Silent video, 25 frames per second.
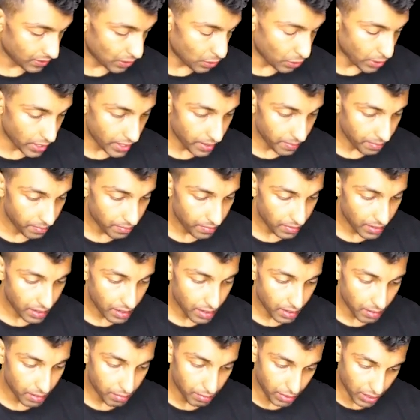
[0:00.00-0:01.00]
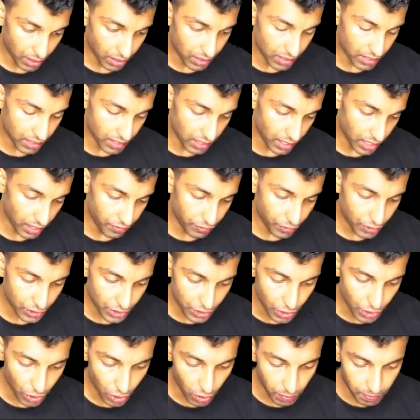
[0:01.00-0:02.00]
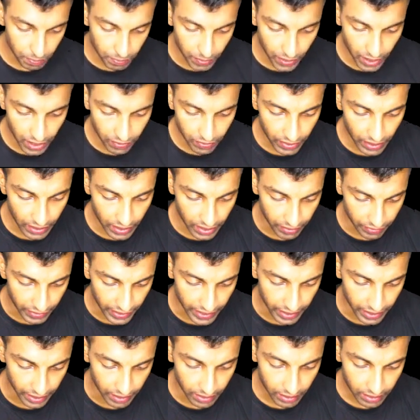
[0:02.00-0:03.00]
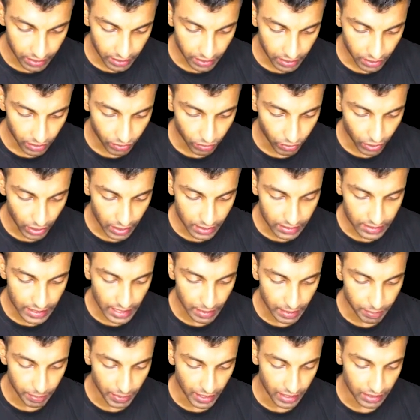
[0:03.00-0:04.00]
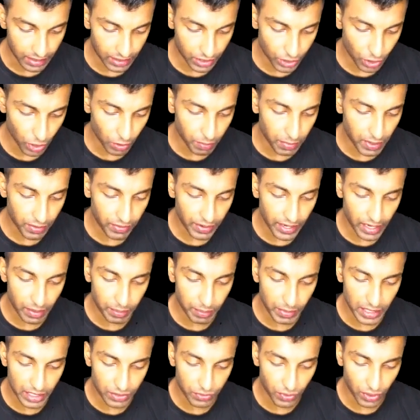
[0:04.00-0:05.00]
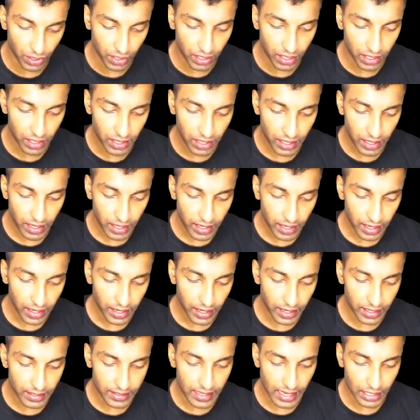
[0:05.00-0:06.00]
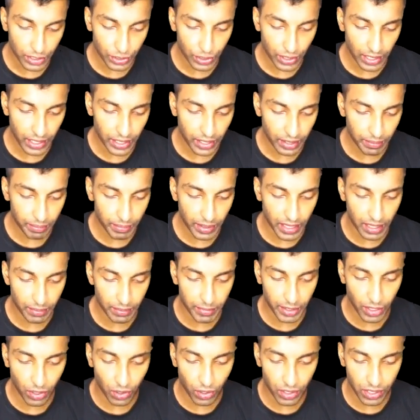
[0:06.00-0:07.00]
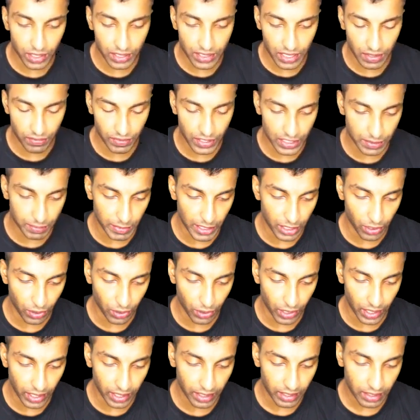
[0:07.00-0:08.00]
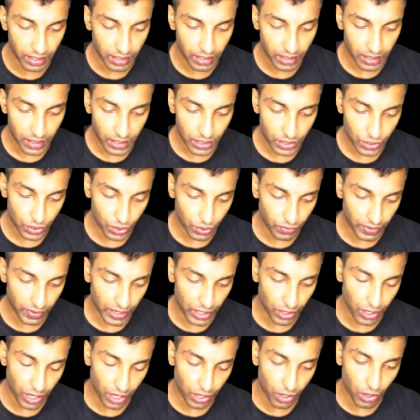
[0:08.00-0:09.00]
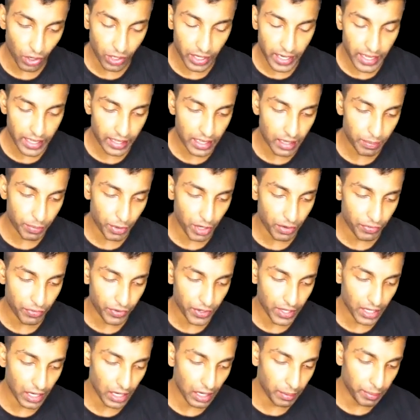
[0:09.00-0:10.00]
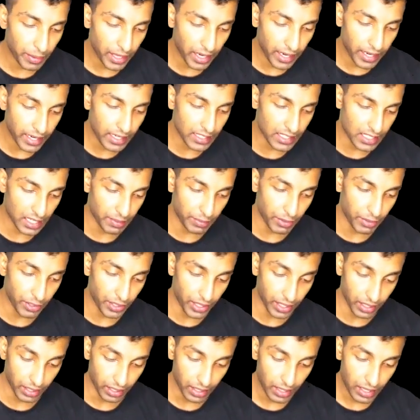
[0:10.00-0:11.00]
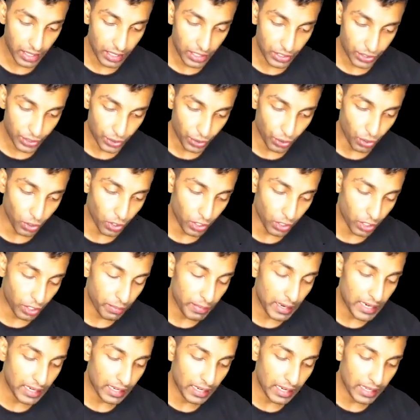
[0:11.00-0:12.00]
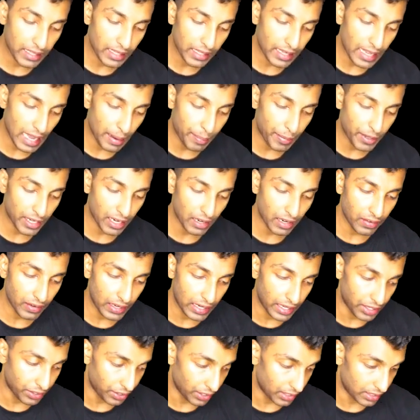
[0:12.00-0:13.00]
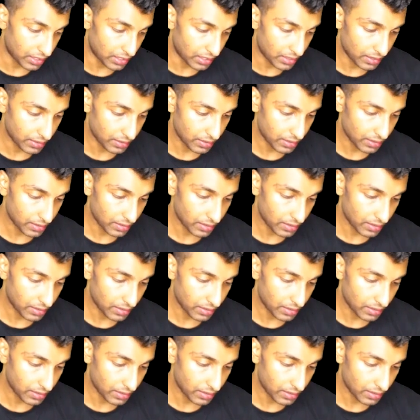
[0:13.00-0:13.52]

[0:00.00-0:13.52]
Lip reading: Okay, because if you stop giving dividend, what does that mean? Stop dividend means what? It is actually becoming owner's investment only. So when you are not taking profit, it will be redistributed. So automatically the capital will increase.